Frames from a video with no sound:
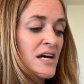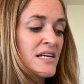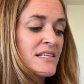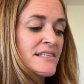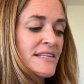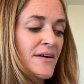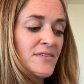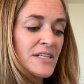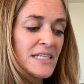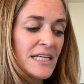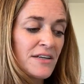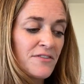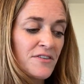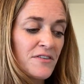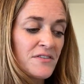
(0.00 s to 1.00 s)

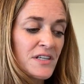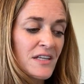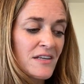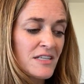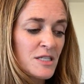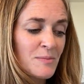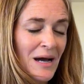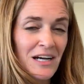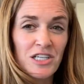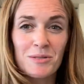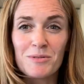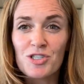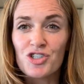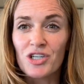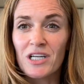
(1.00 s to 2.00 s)
1,750, this is back to
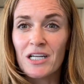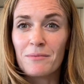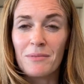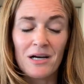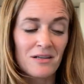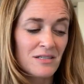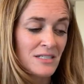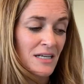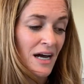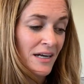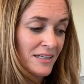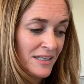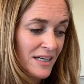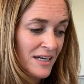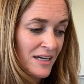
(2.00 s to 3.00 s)
Madrid in
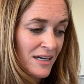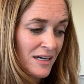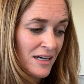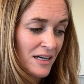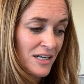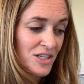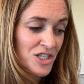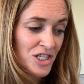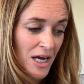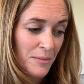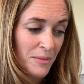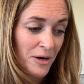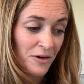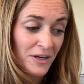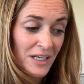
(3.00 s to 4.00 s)
Malsaña,
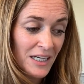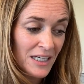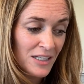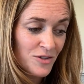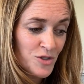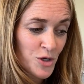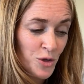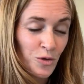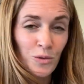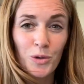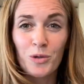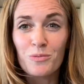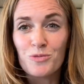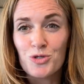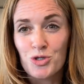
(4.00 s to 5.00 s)
Chambéry, 2
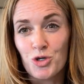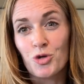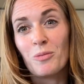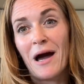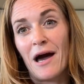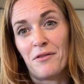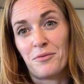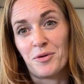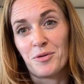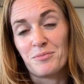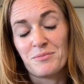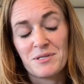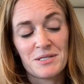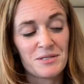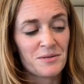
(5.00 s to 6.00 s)
rooms, 2
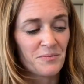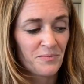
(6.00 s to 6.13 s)
bathrooms.